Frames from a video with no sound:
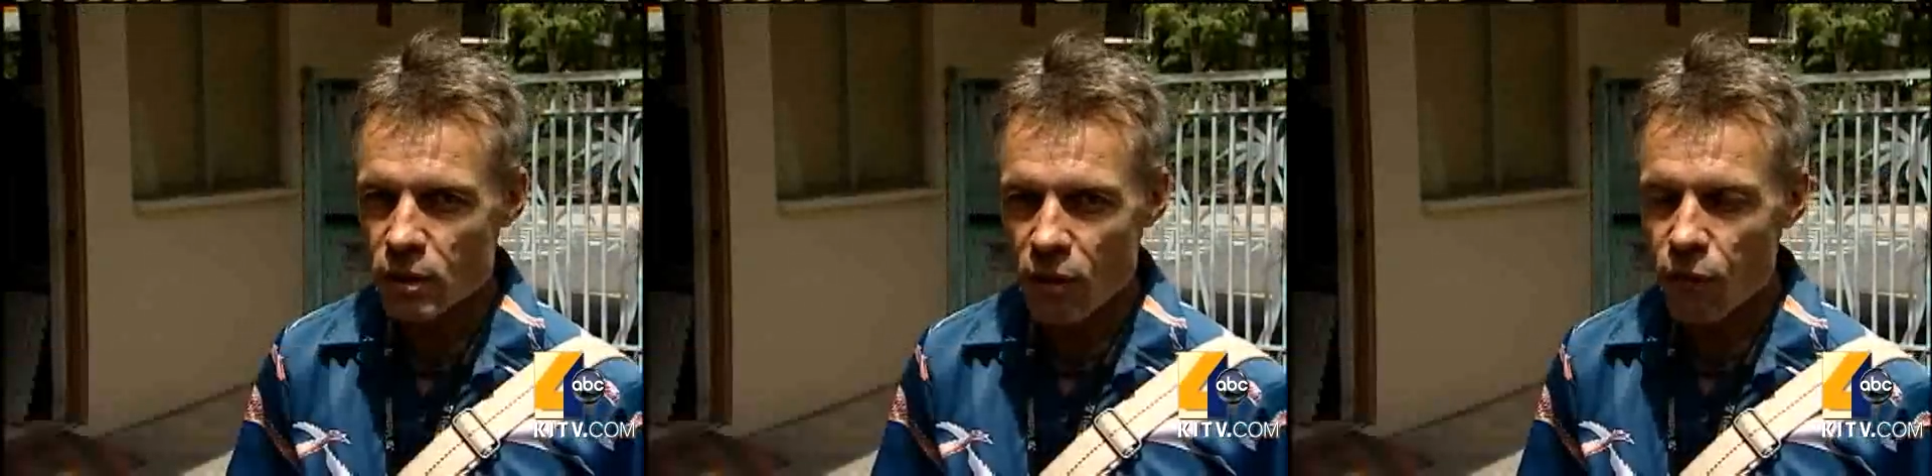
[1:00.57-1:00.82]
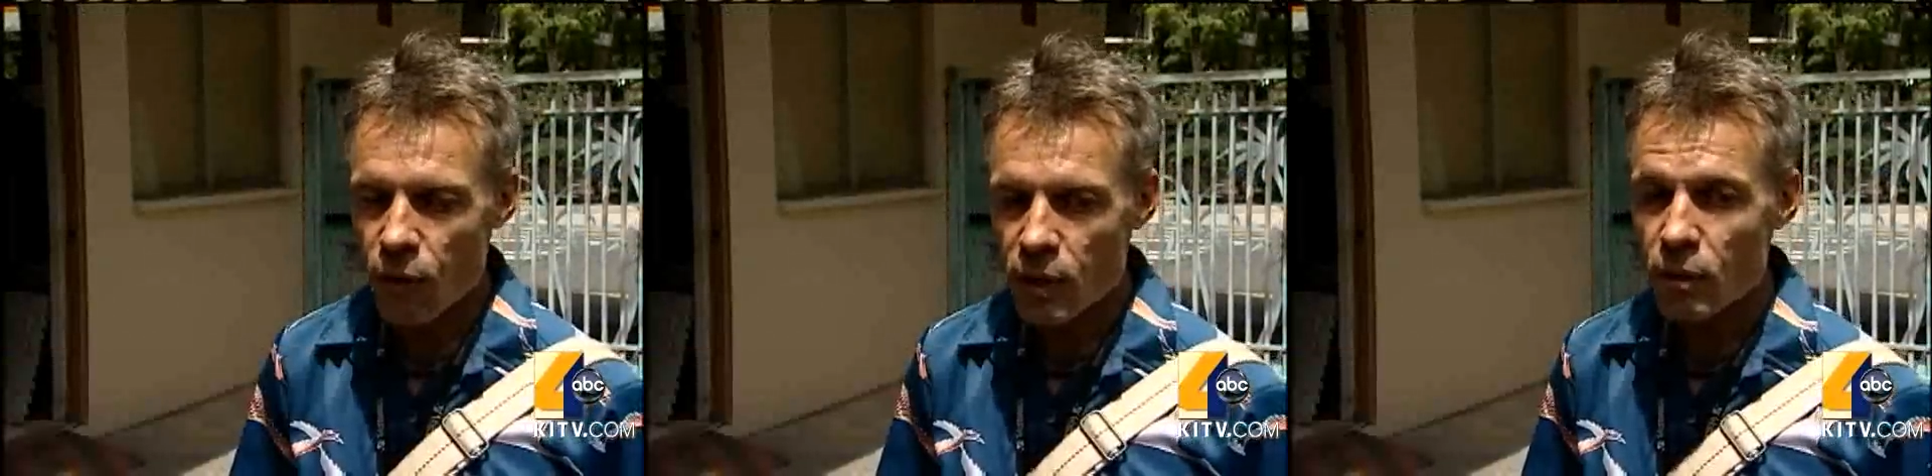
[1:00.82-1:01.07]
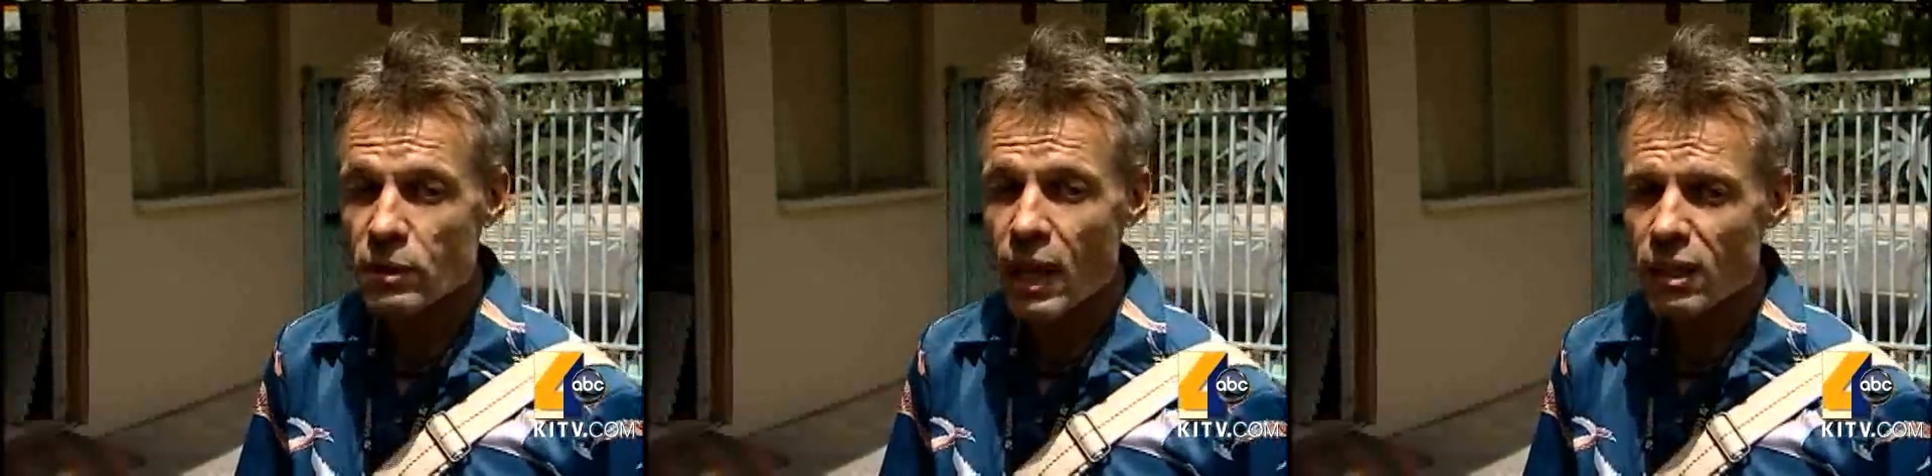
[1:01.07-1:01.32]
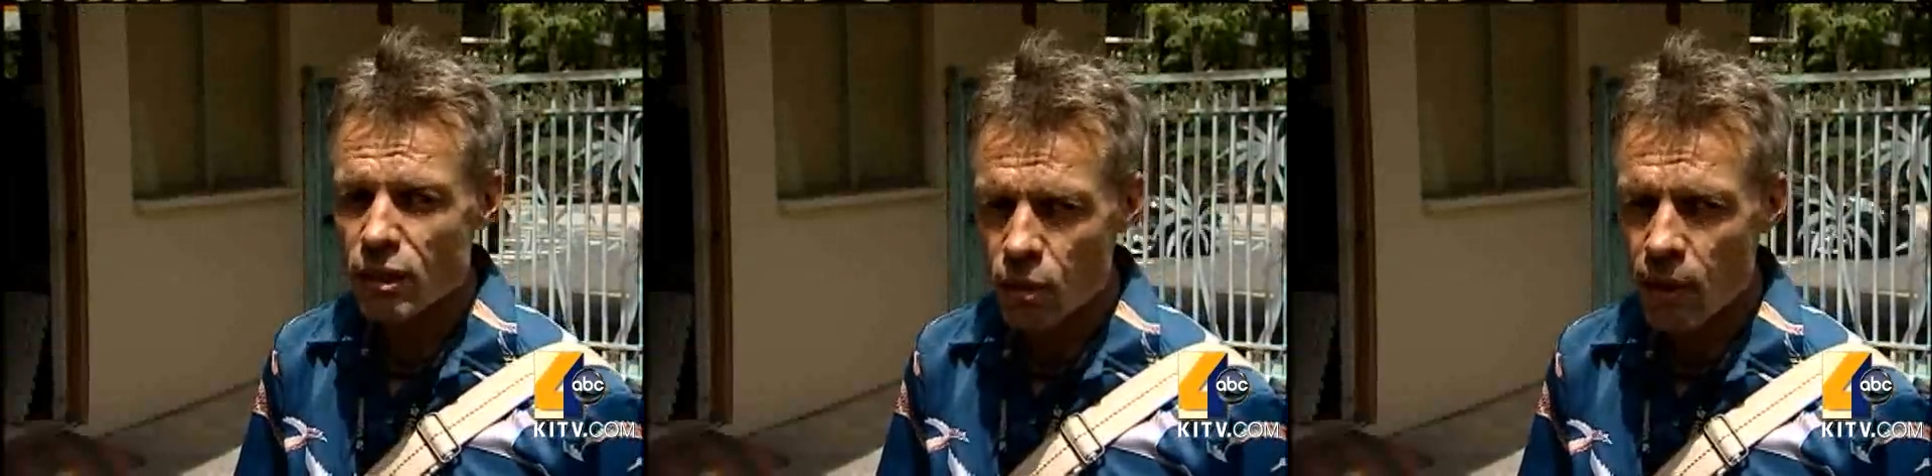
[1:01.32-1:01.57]
forth. It was
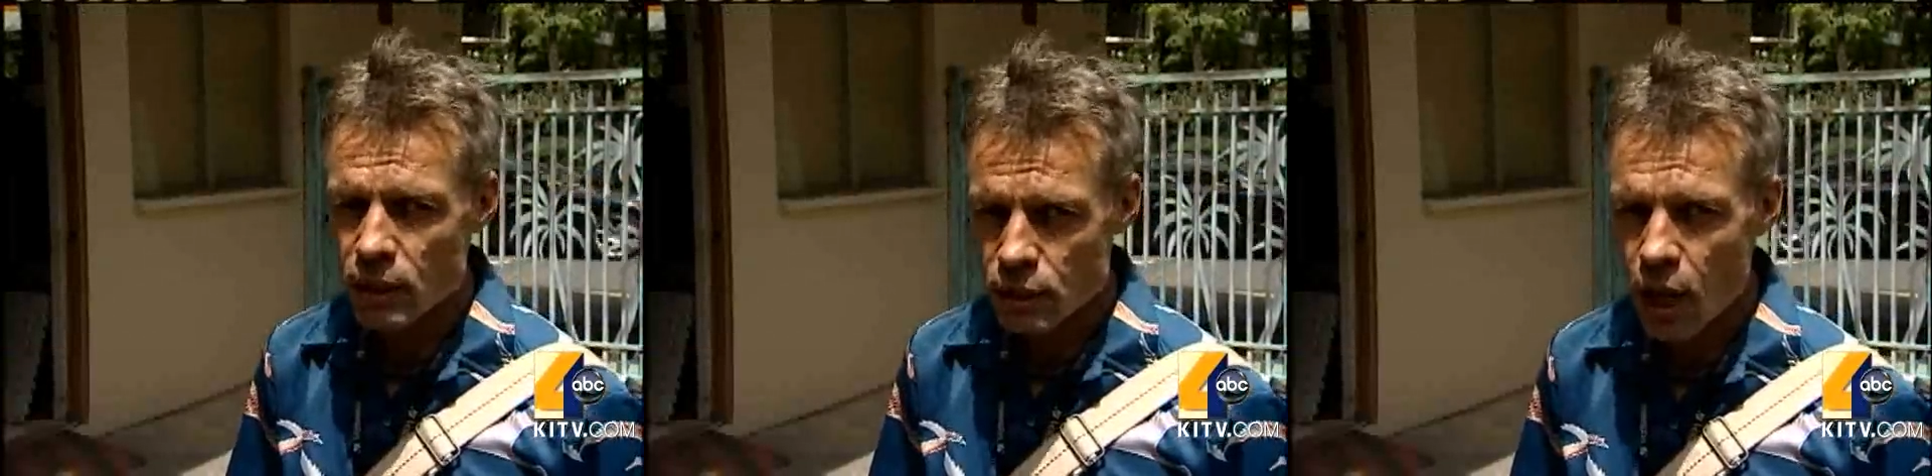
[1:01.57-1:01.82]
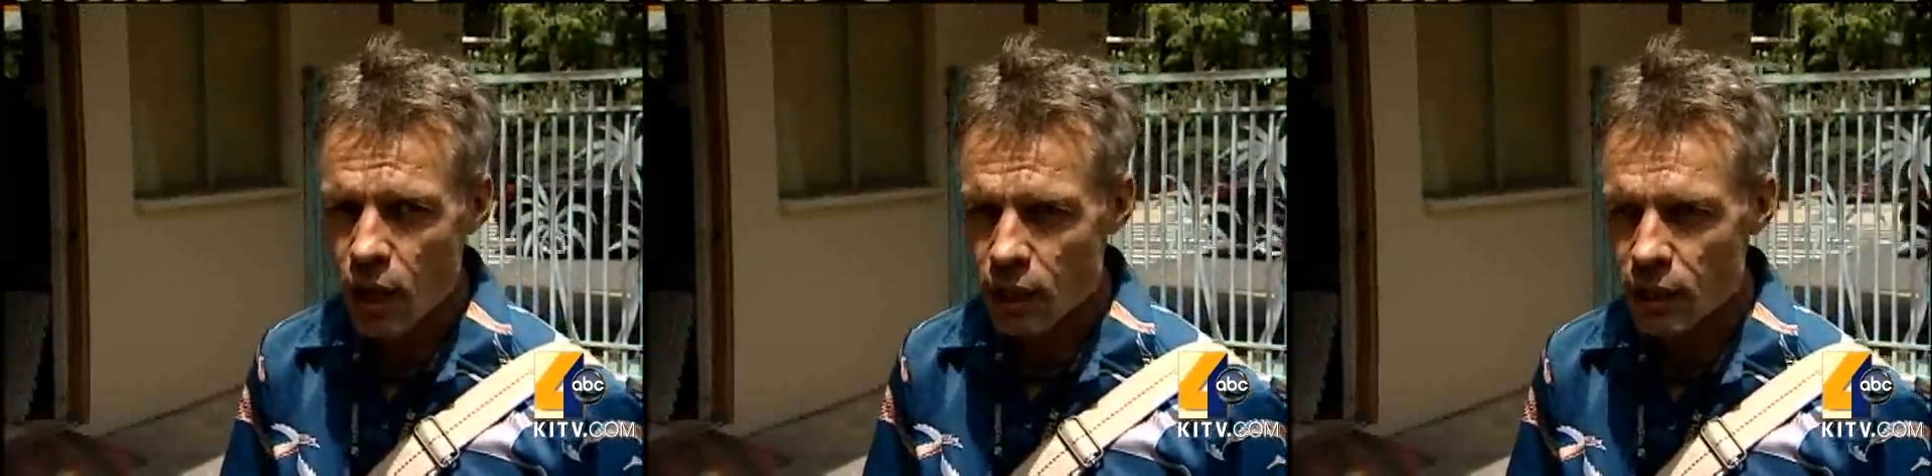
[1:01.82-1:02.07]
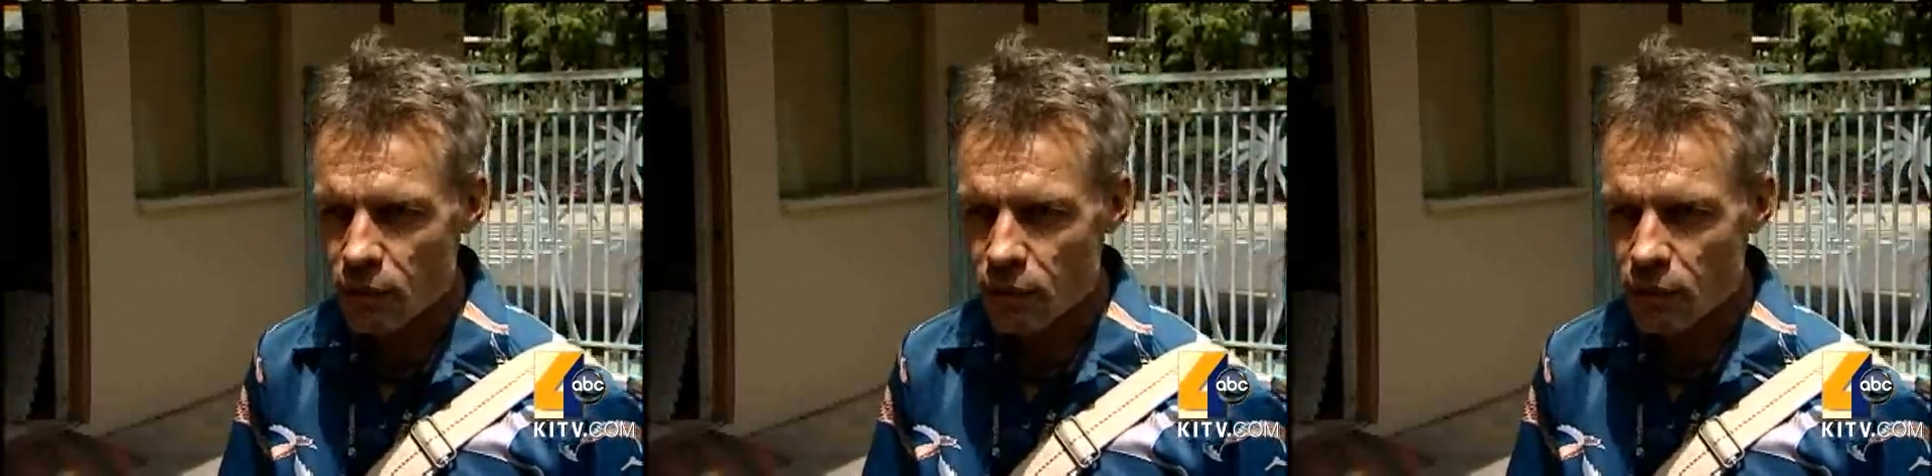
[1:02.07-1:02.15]
actually quite shocking.